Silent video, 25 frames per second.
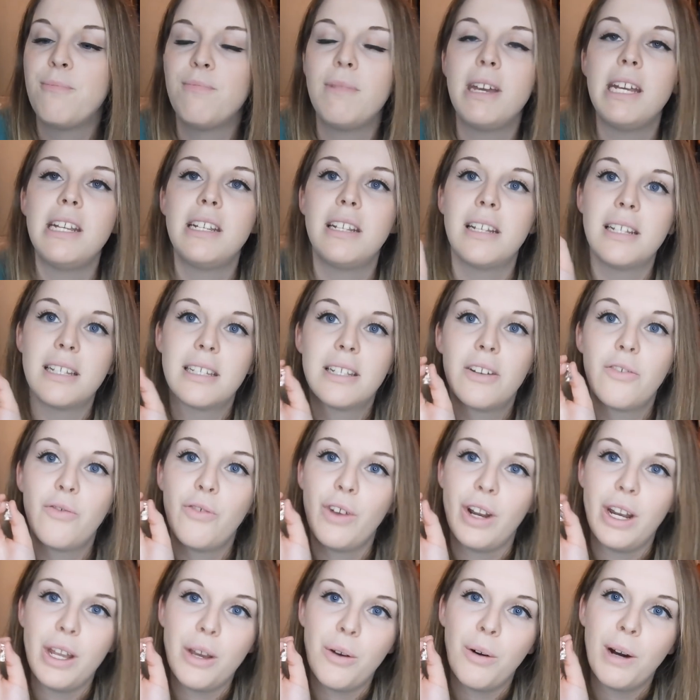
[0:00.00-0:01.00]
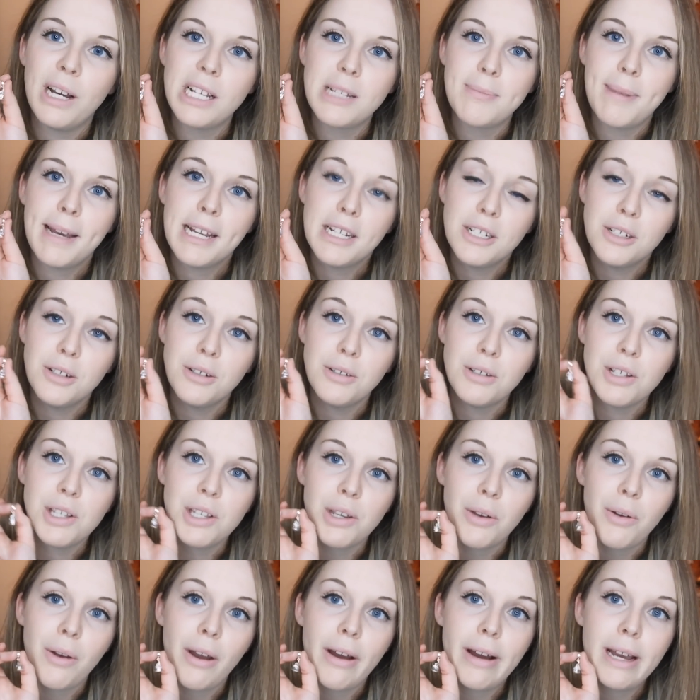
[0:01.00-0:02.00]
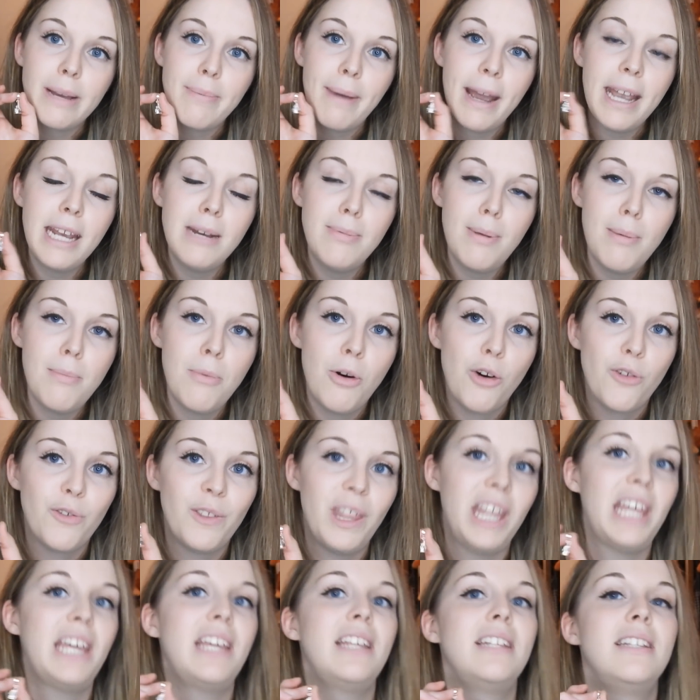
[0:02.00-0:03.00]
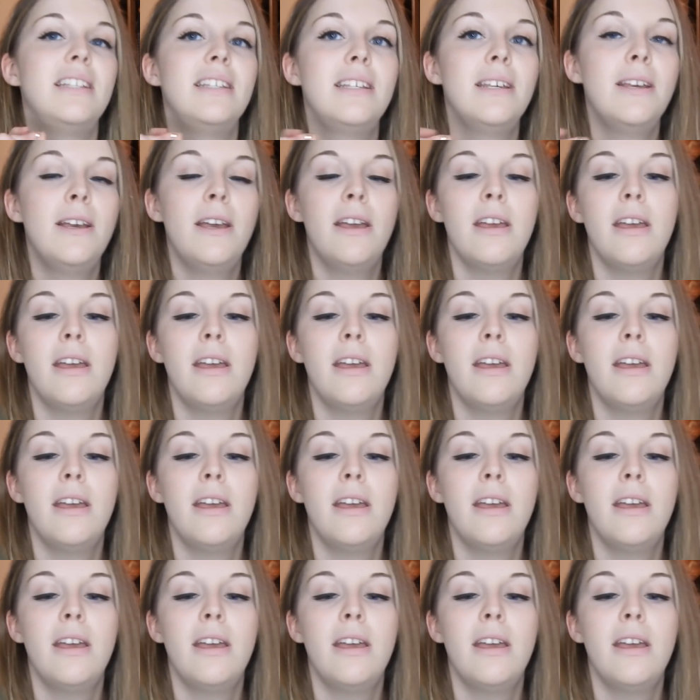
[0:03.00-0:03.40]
It's just really quite special, so I paid a bit more for this,